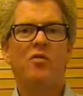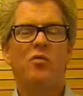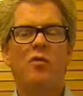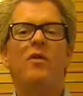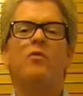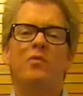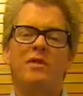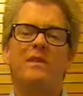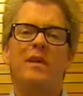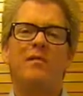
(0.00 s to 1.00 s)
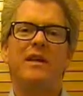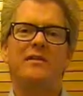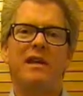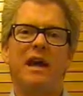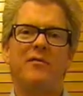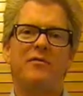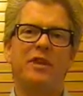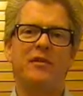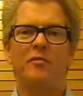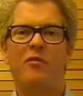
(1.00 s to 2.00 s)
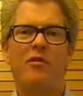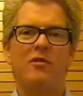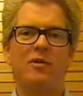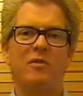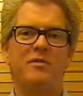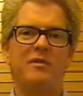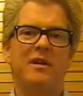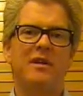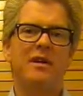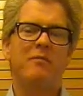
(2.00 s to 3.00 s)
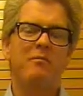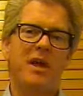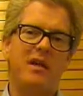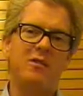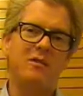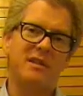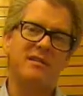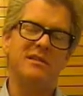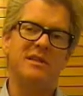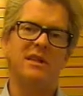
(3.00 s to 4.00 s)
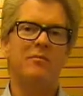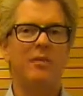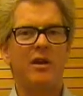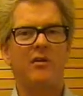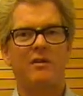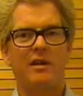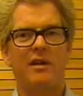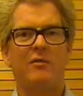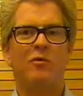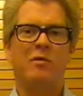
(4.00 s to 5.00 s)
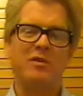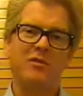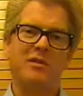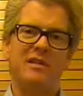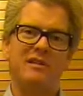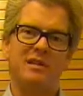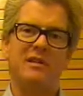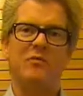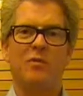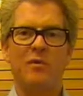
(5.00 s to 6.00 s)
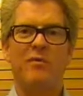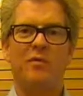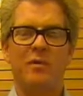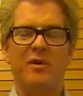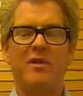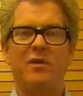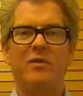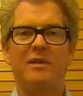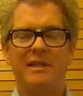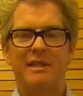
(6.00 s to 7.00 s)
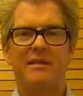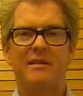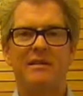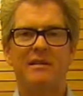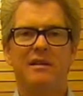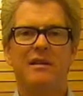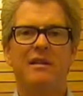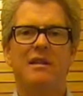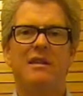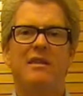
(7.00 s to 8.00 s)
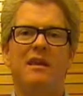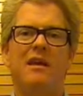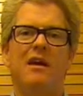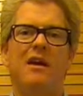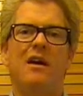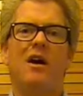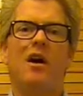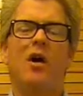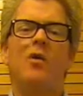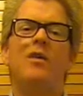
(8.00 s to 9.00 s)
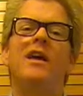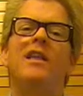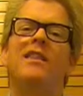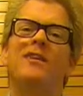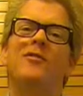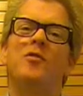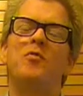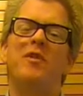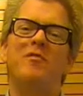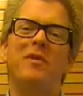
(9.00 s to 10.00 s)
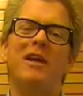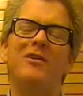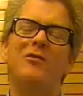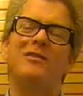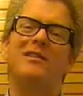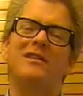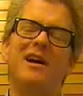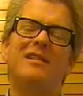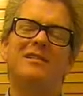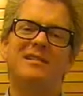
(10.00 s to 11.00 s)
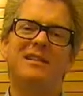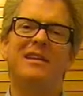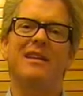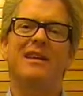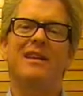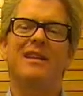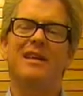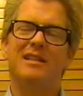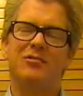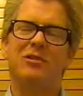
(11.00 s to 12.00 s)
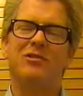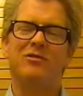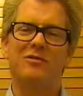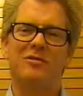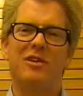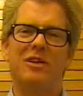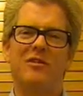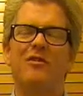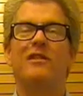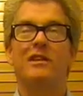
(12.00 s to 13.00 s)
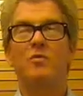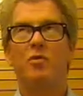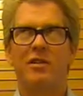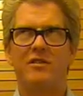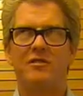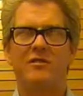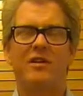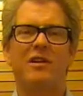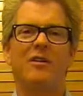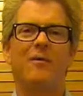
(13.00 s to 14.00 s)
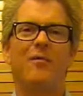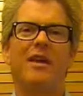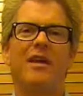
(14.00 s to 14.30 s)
Well, which that means out of the four groups, men who didn't see it, men who did, women who did see it, and women who didn't, that only the group of men who did not see the instructional video or the inspirational video